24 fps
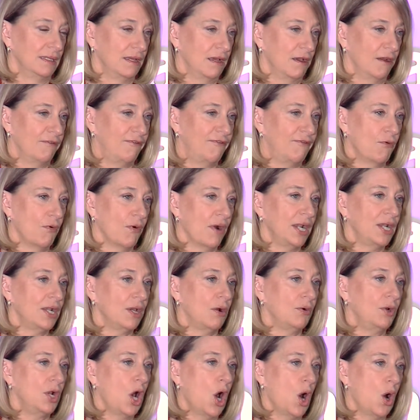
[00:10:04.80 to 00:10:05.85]
of
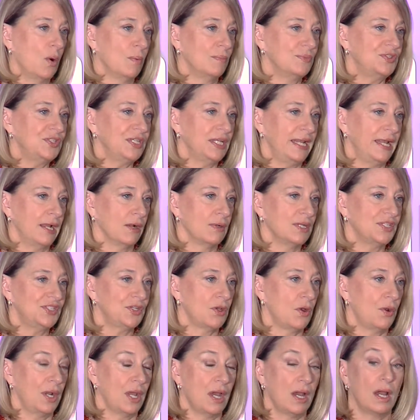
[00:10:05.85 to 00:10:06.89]
foreign-owned homes in
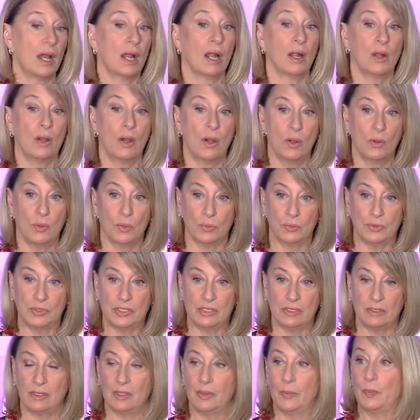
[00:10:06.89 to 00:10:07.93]
Arizona are
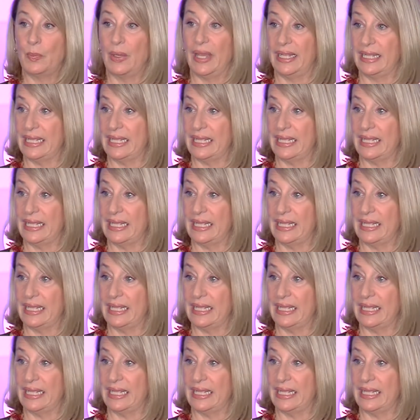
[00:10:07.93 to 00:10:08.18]
owned by